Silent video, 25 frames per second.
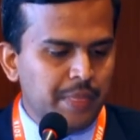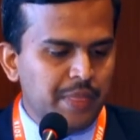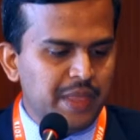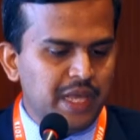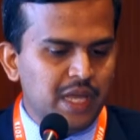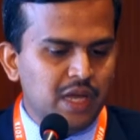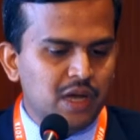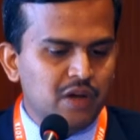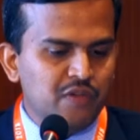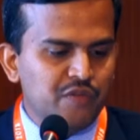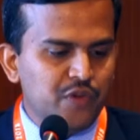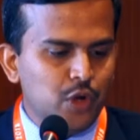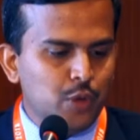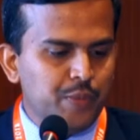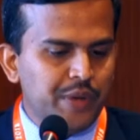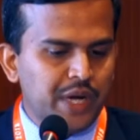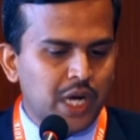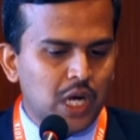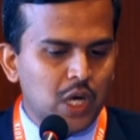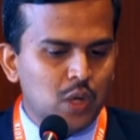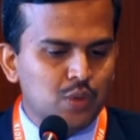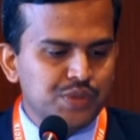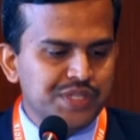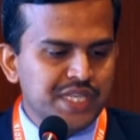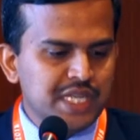thing of
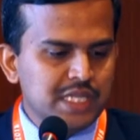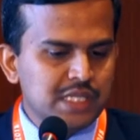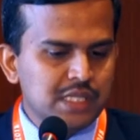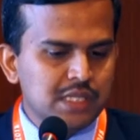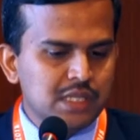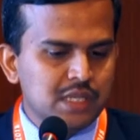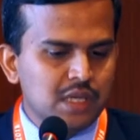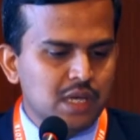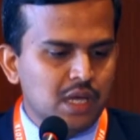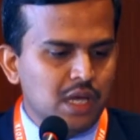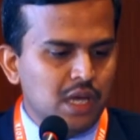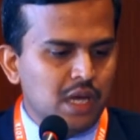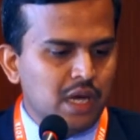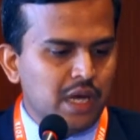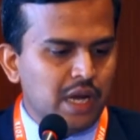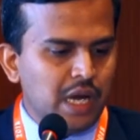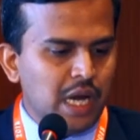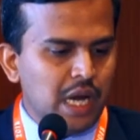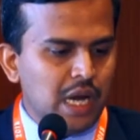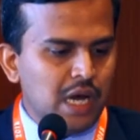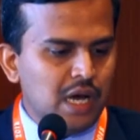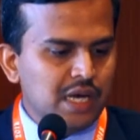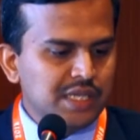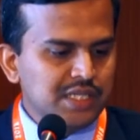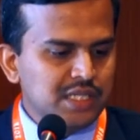tuberculosis.
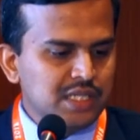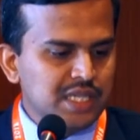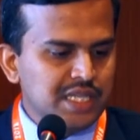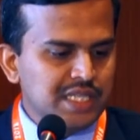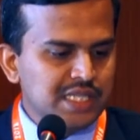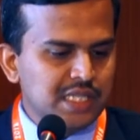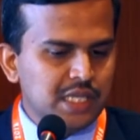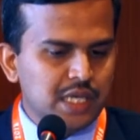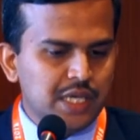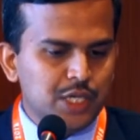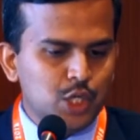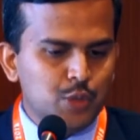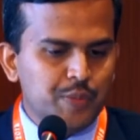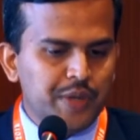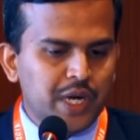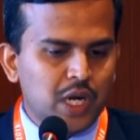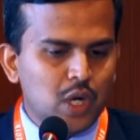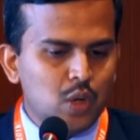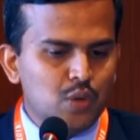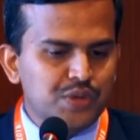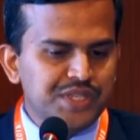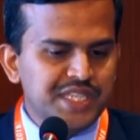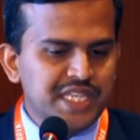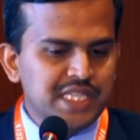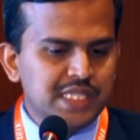And last is
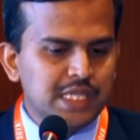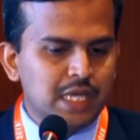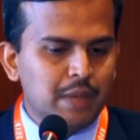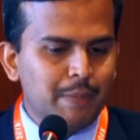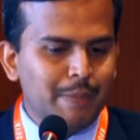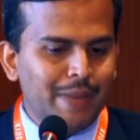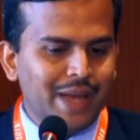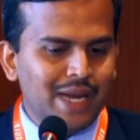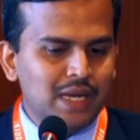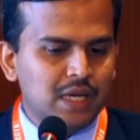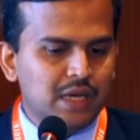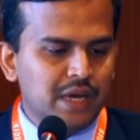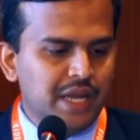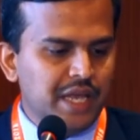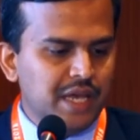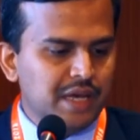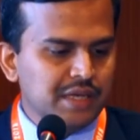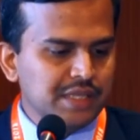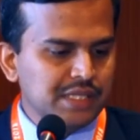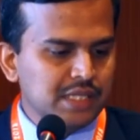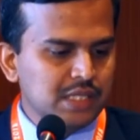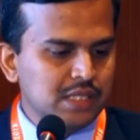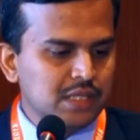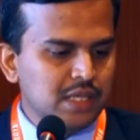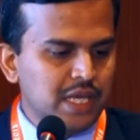tuberculosis and
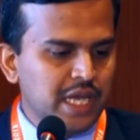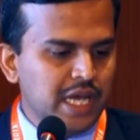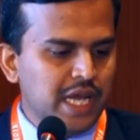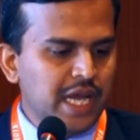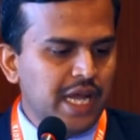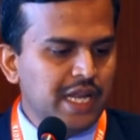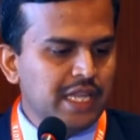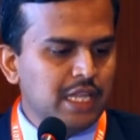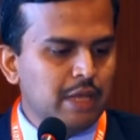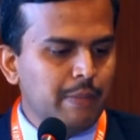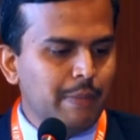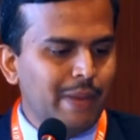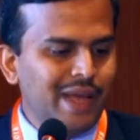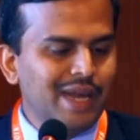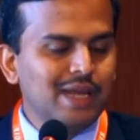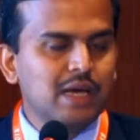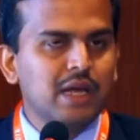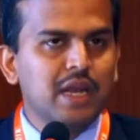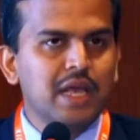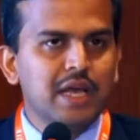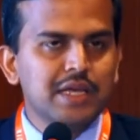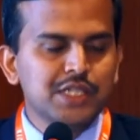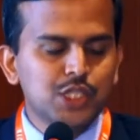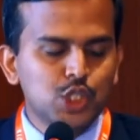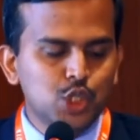pancreas. Again, the
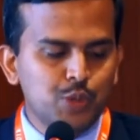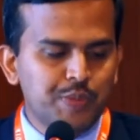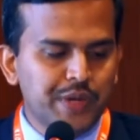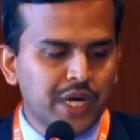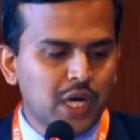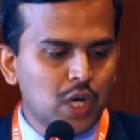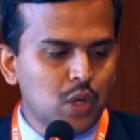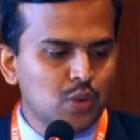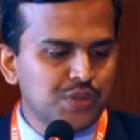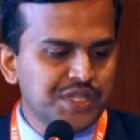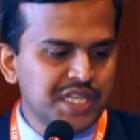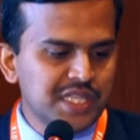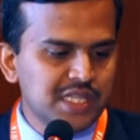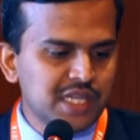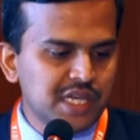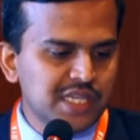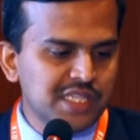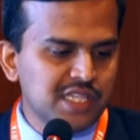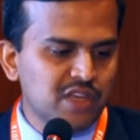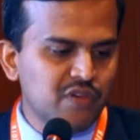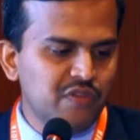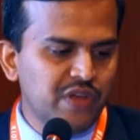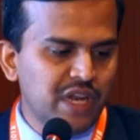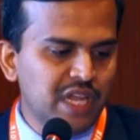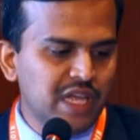pancreas tuberculosis
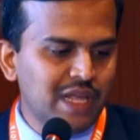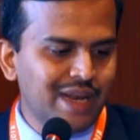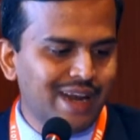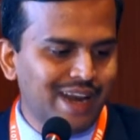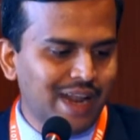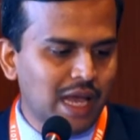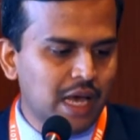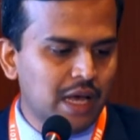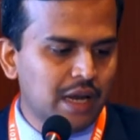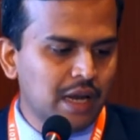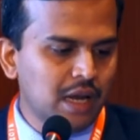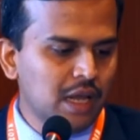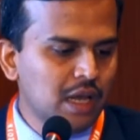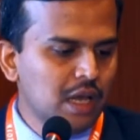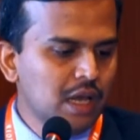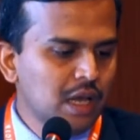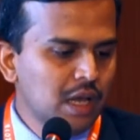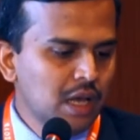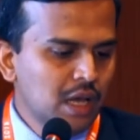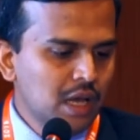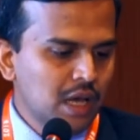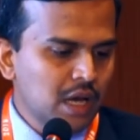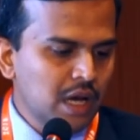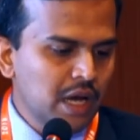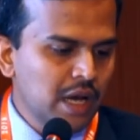is a very rare,
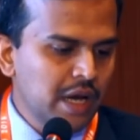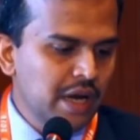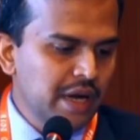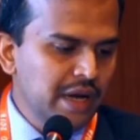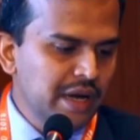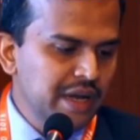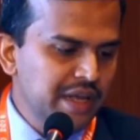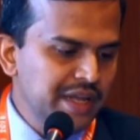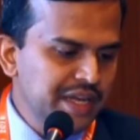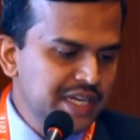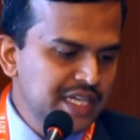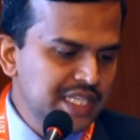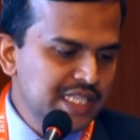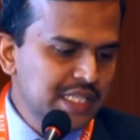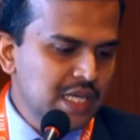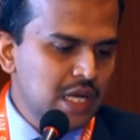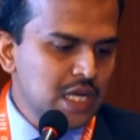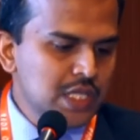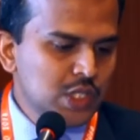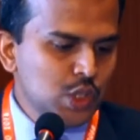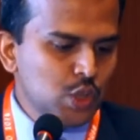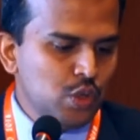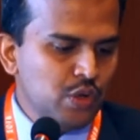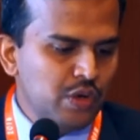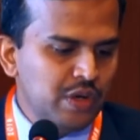and
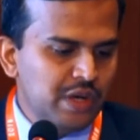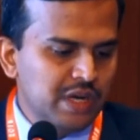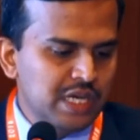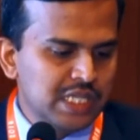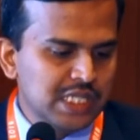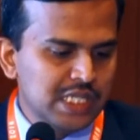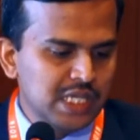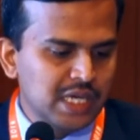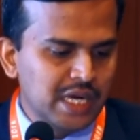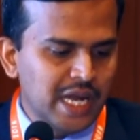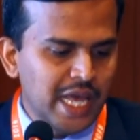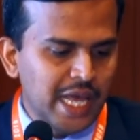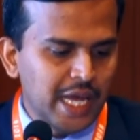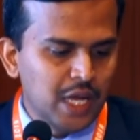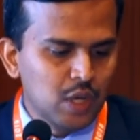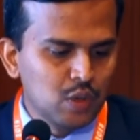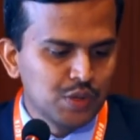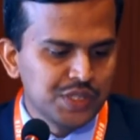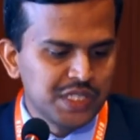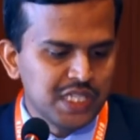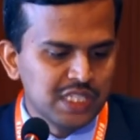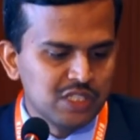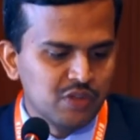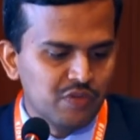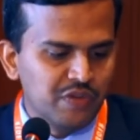it's
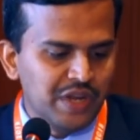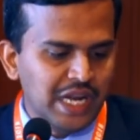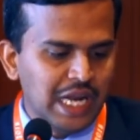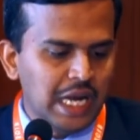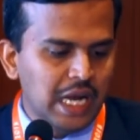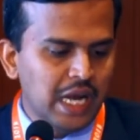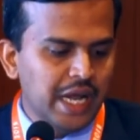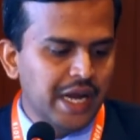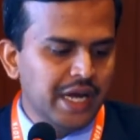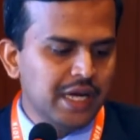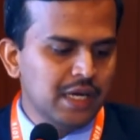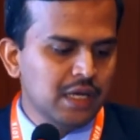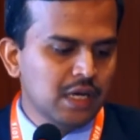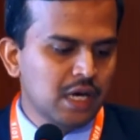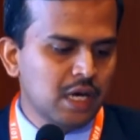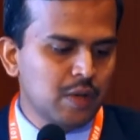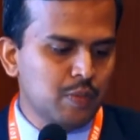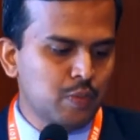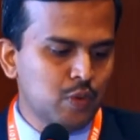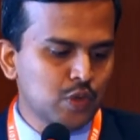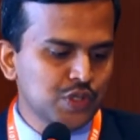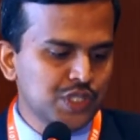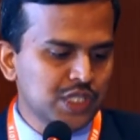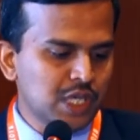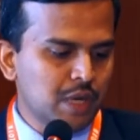diagnosed as very late or
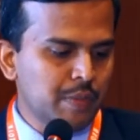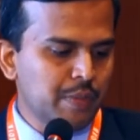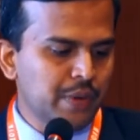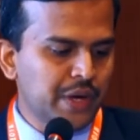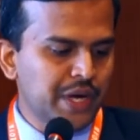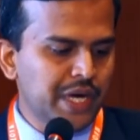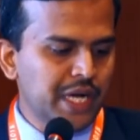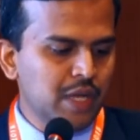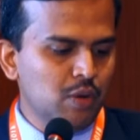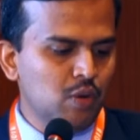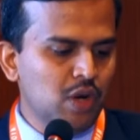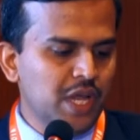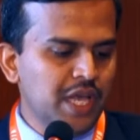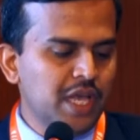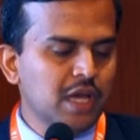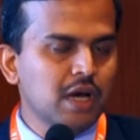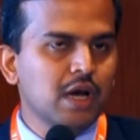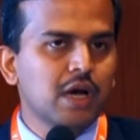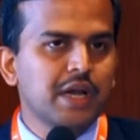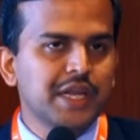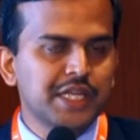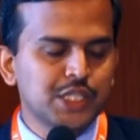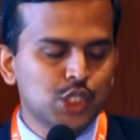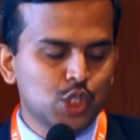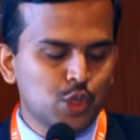post-operatively
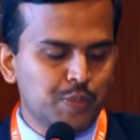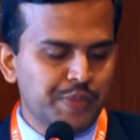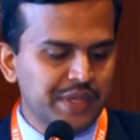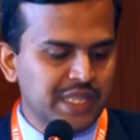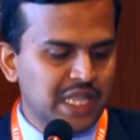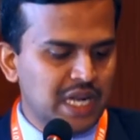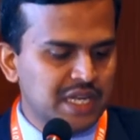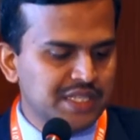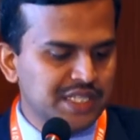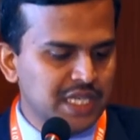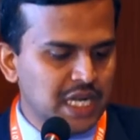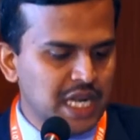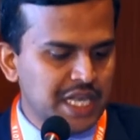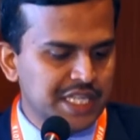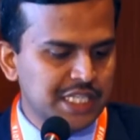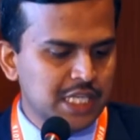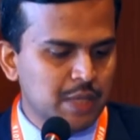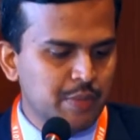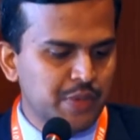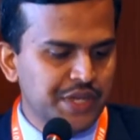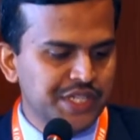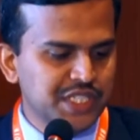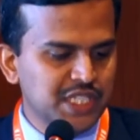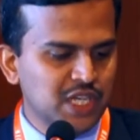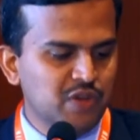or histopathological
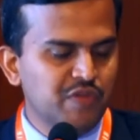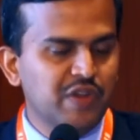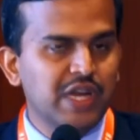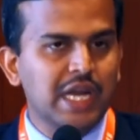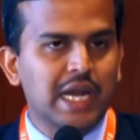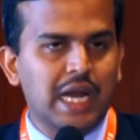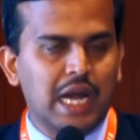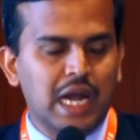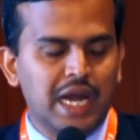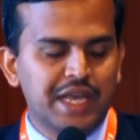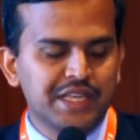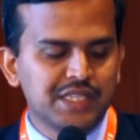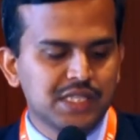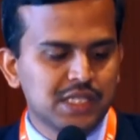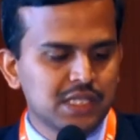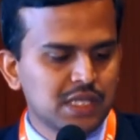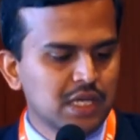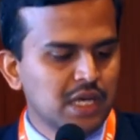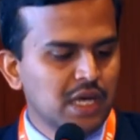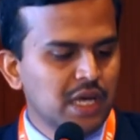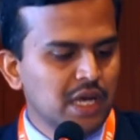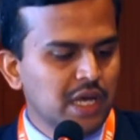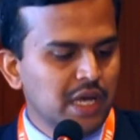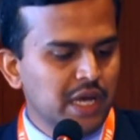examination when analyzed.